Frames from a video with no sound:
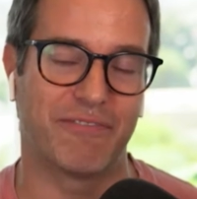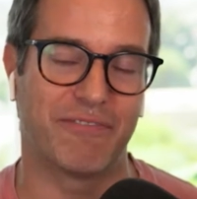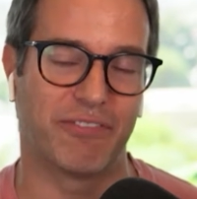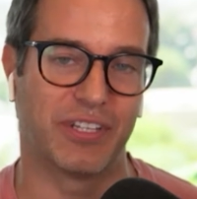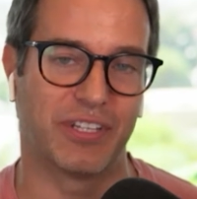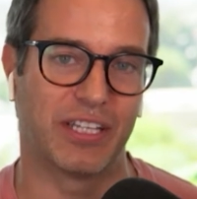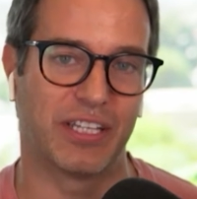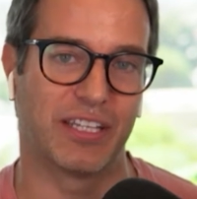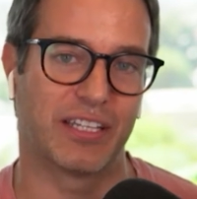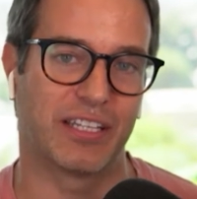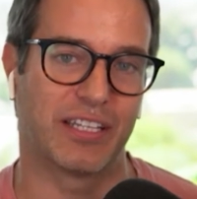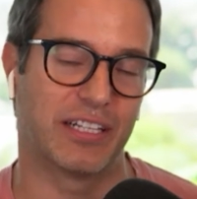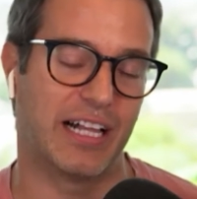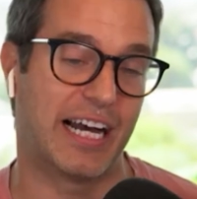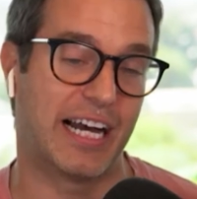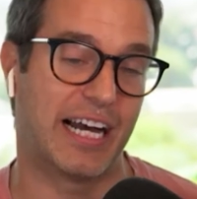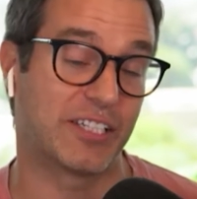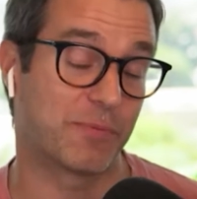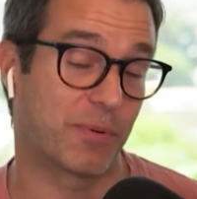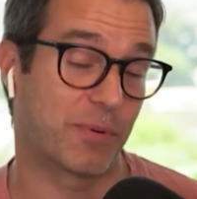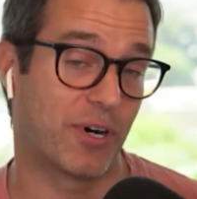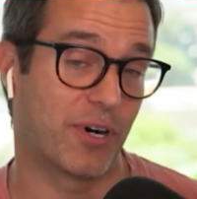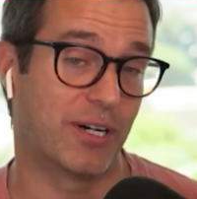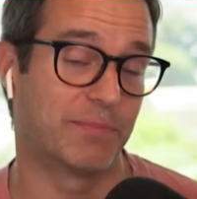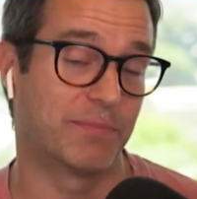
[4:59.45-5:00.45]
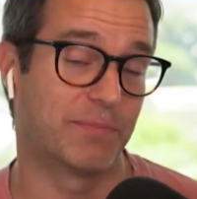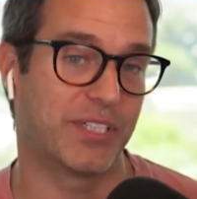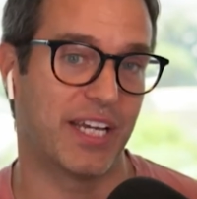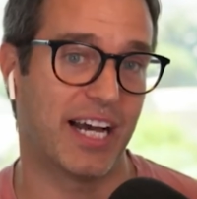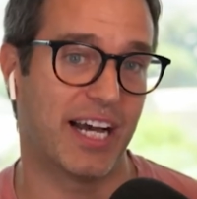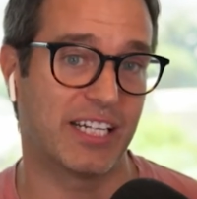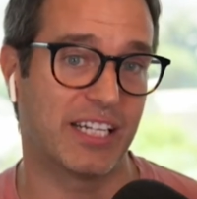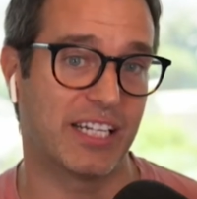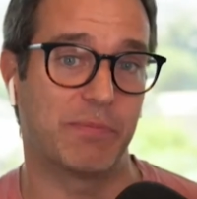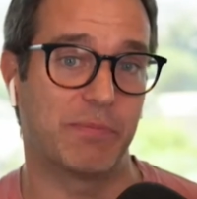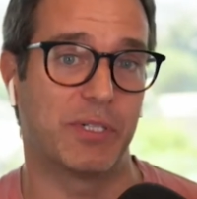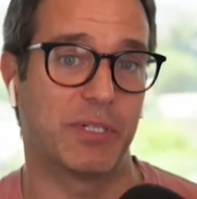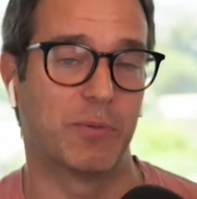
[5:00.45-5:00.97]
And the last prompt he
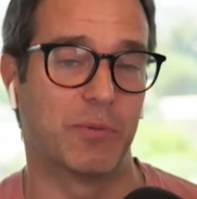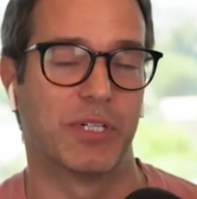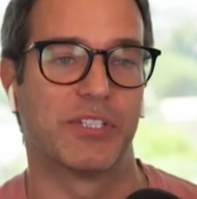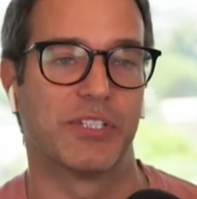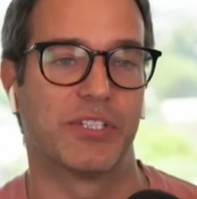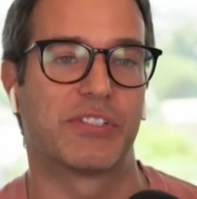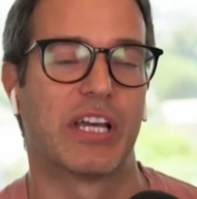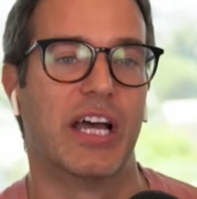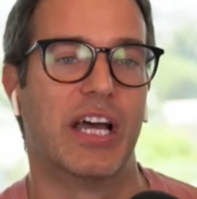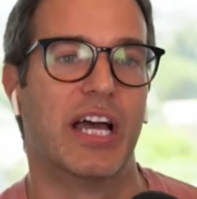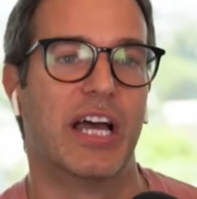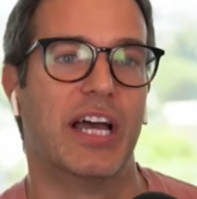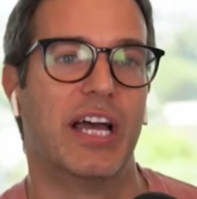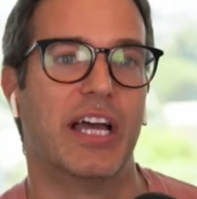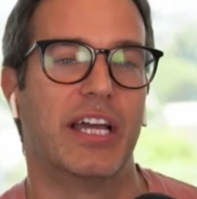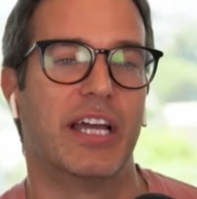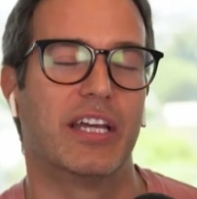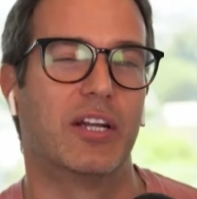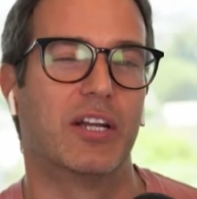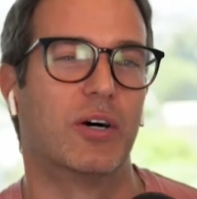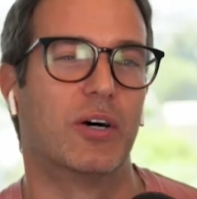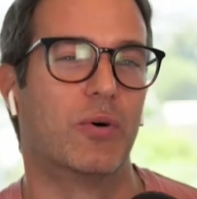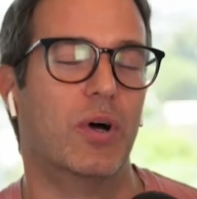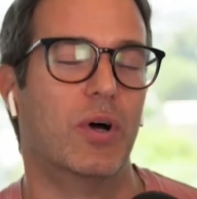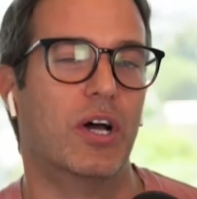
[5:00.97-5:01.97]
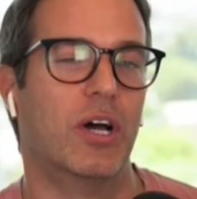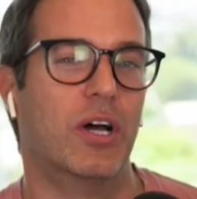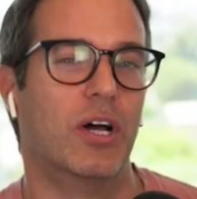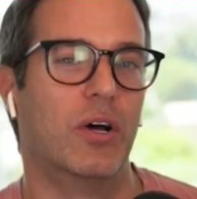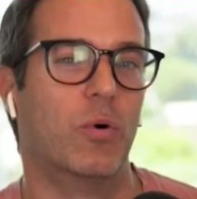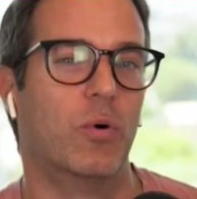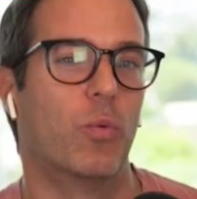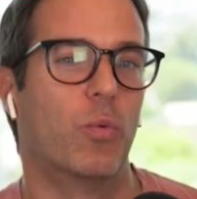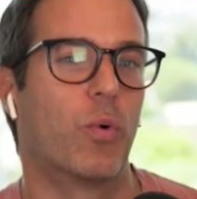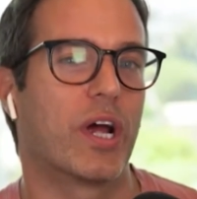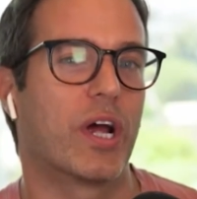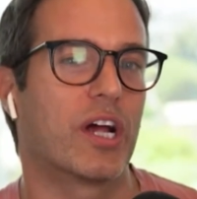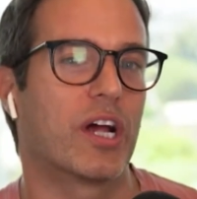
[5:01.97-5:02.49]
asked me was, you know,
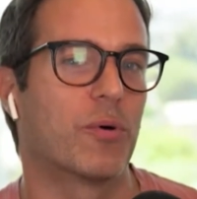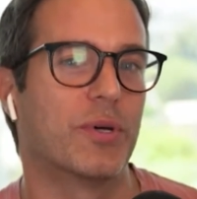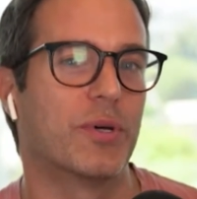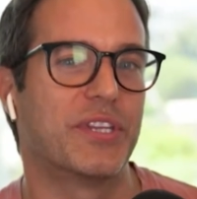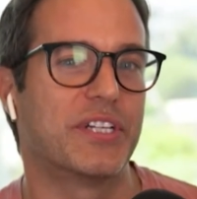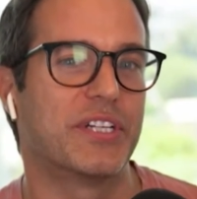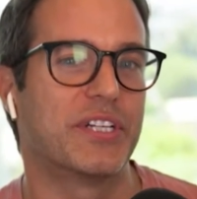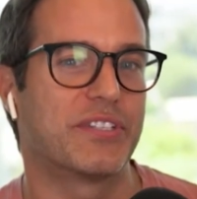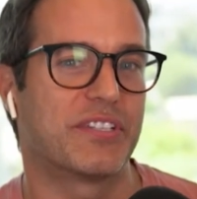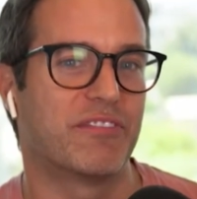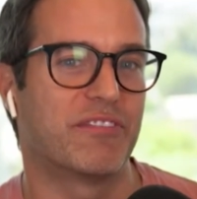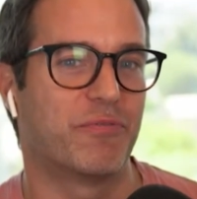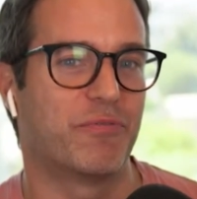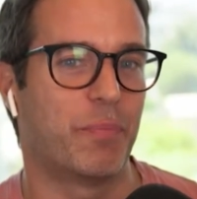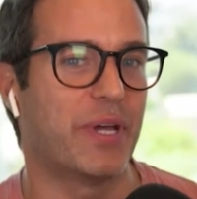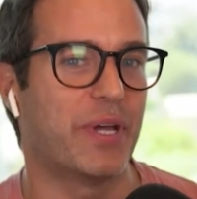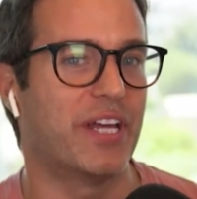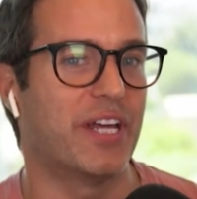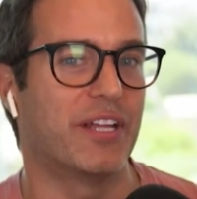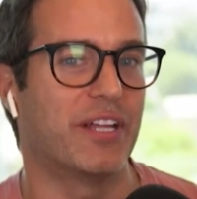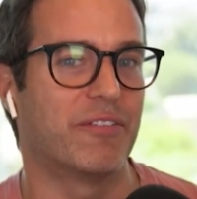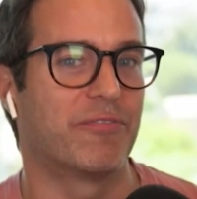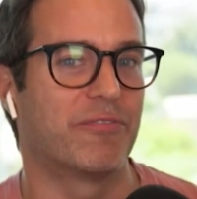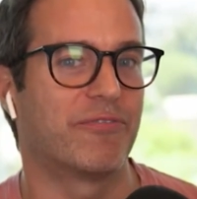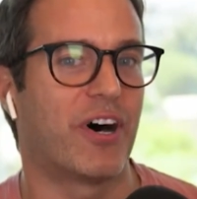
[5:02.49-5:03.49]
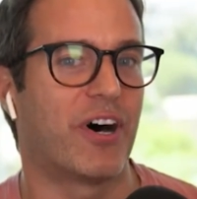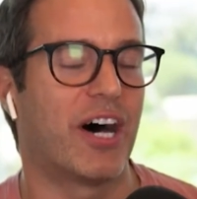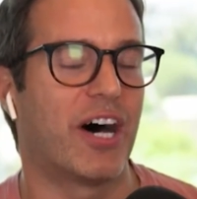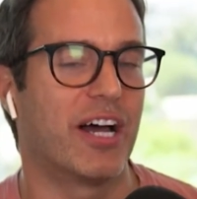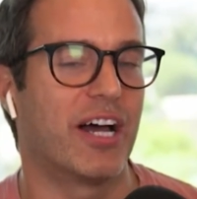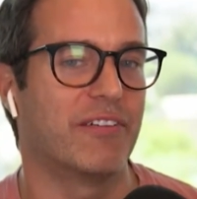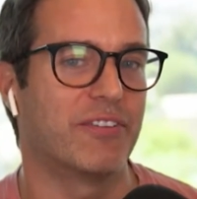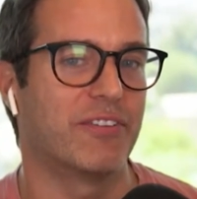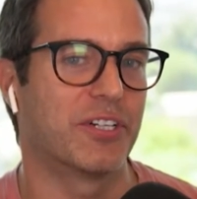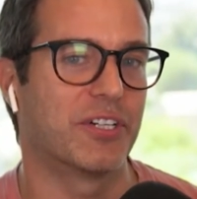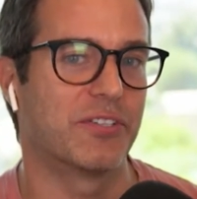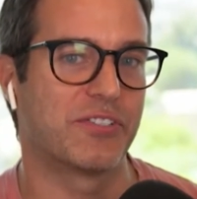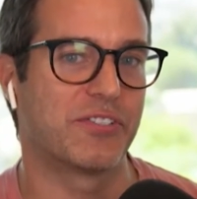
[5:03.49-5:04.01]
where would this have been five
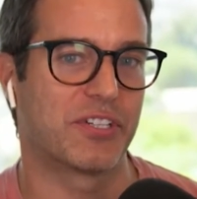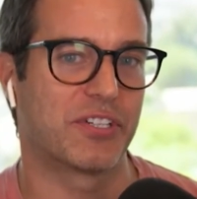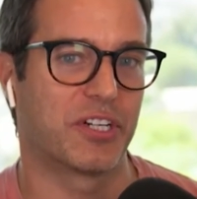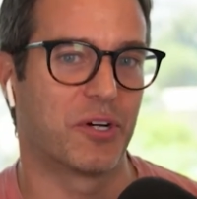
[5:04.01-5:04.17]
years ago or